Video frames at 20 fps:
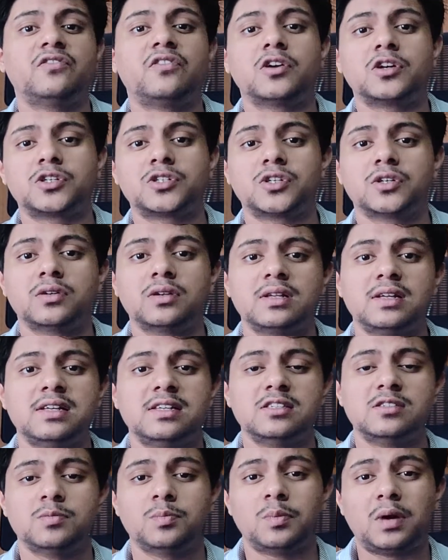version
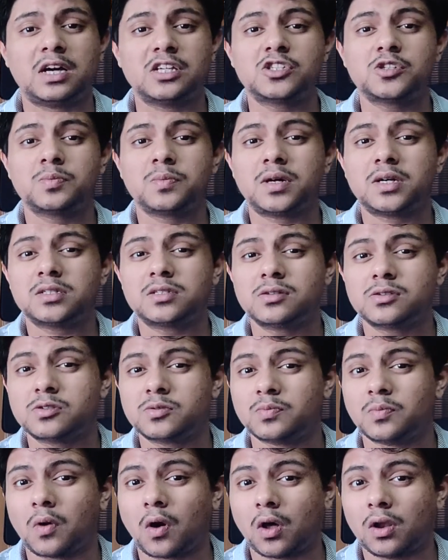is much
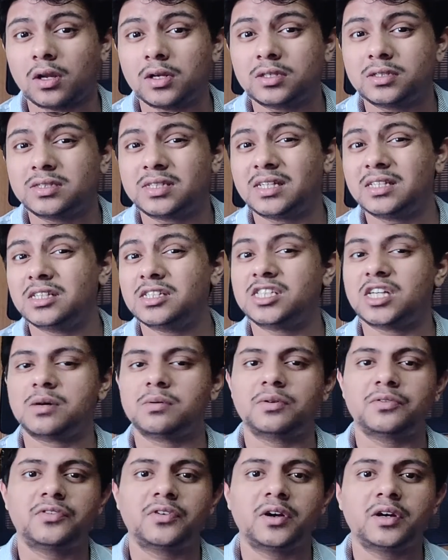smaller than the
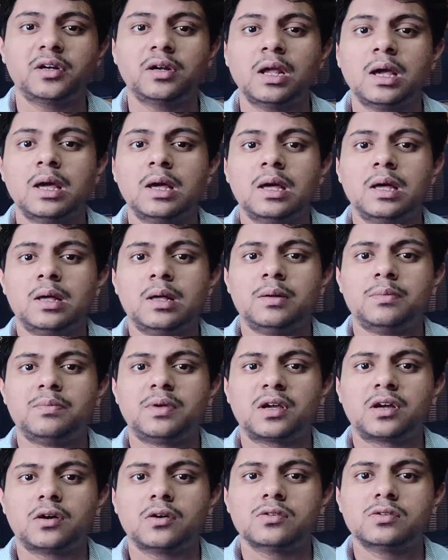Java Fern,
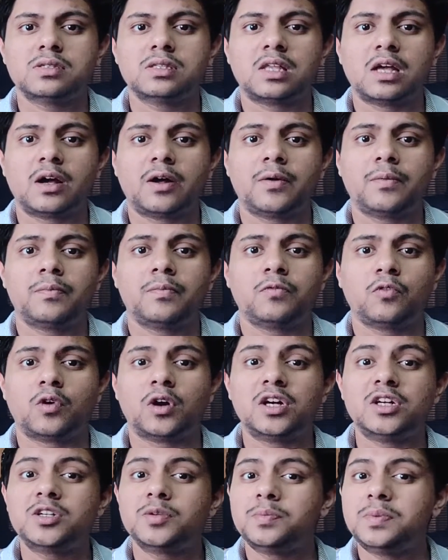because the
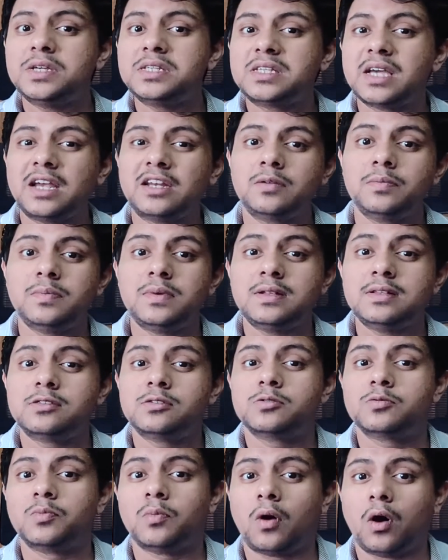word petite means
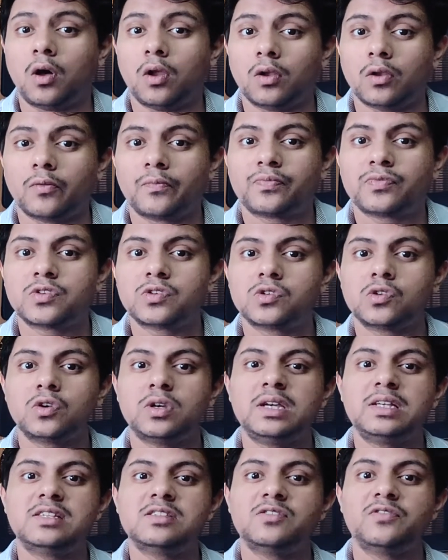small. So
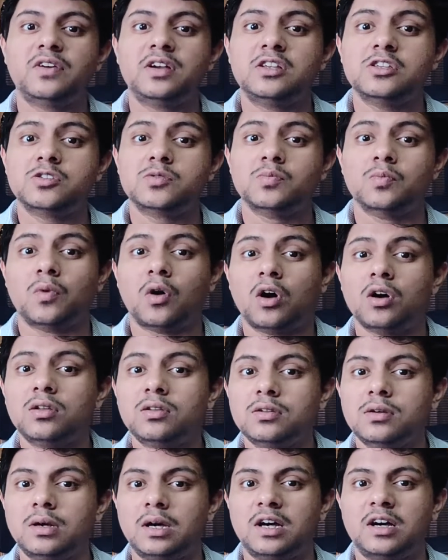it is very
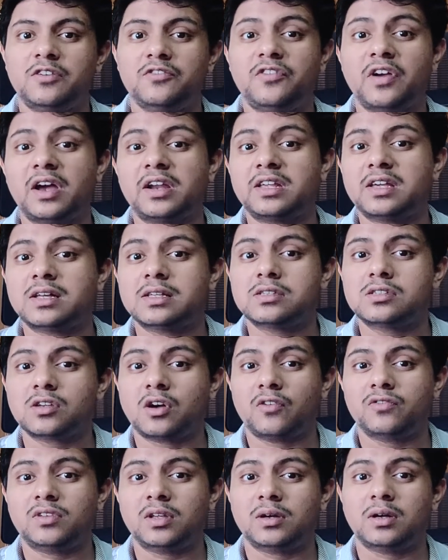small variants
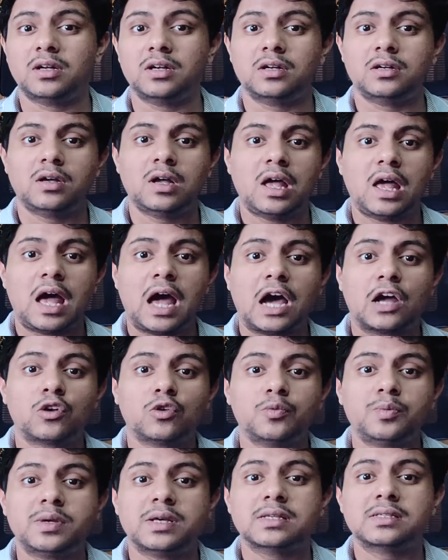of the
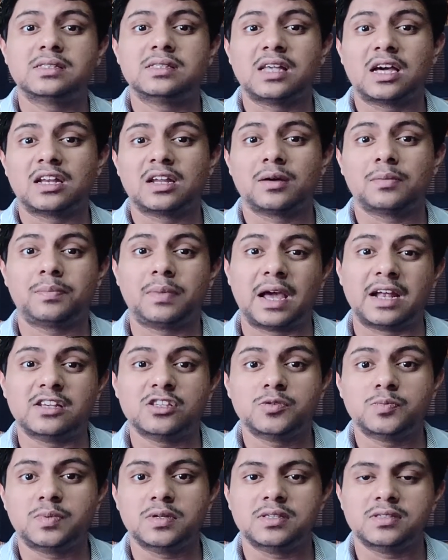Anubis Nana
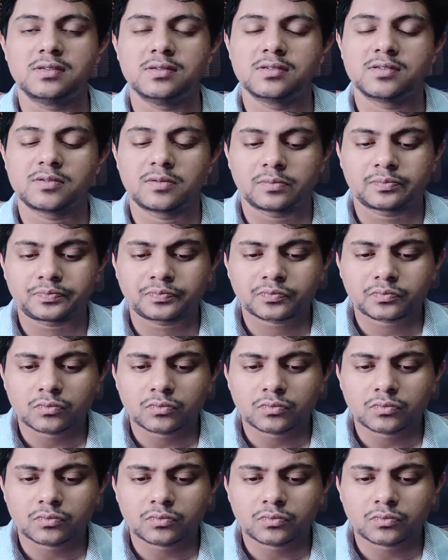plant species.